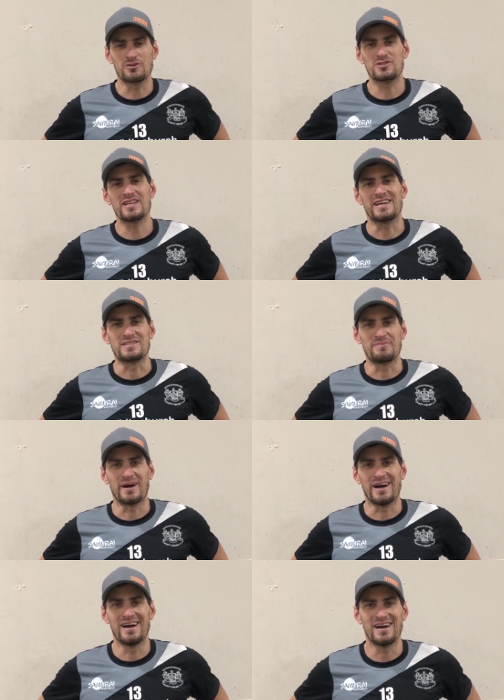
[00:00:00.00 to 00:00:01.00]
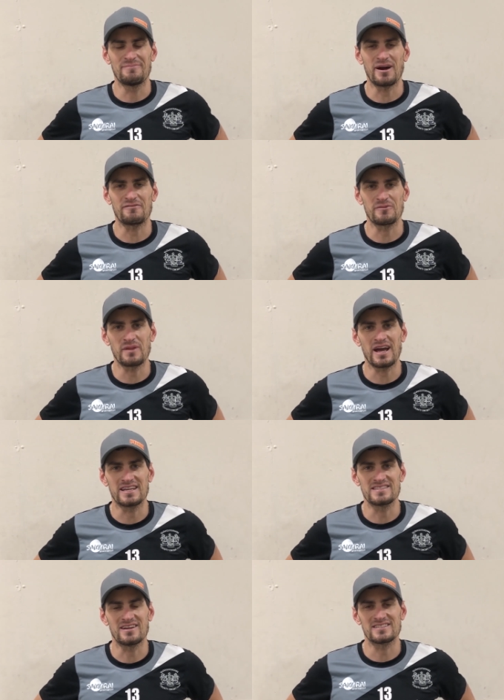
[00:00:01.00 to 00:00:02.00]
stitch, but apart from
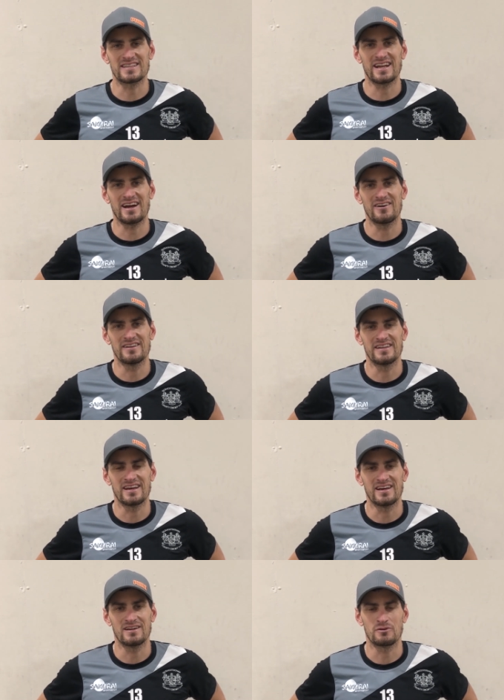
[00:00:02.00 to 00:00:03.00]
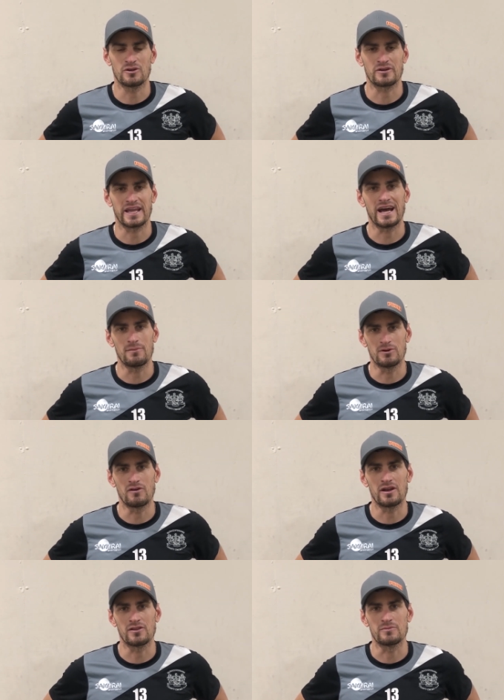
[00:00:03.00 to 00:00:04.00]
that it's nice to get out and, well not get out, but
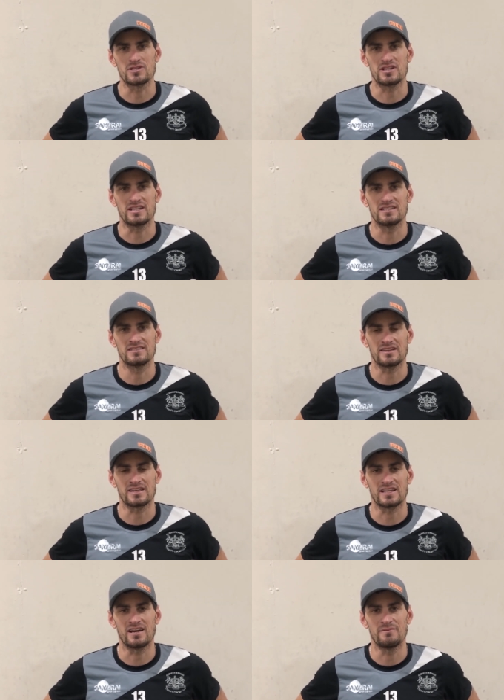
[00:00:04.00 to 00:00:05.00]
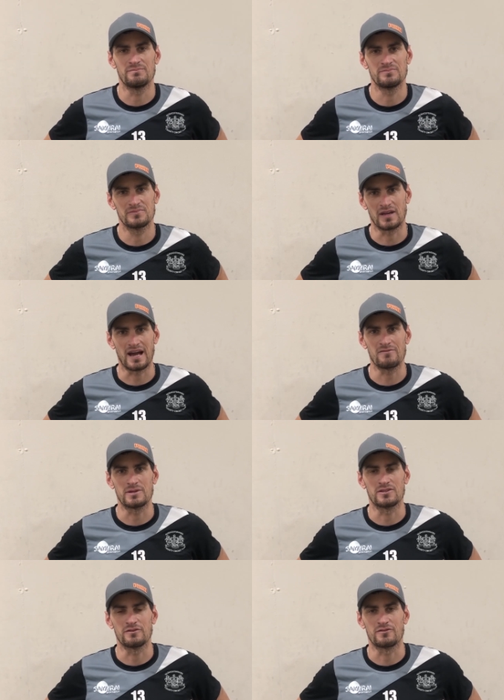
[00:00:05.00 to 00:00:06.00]
run on the machine, something I haven't
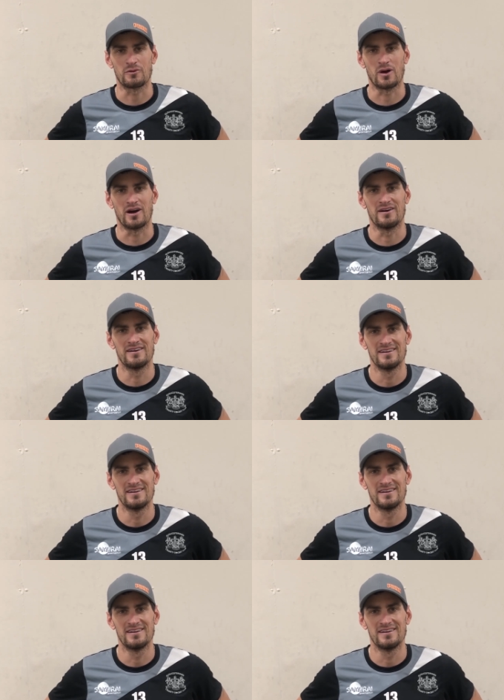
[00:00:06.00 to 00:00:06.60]
been doing for a while.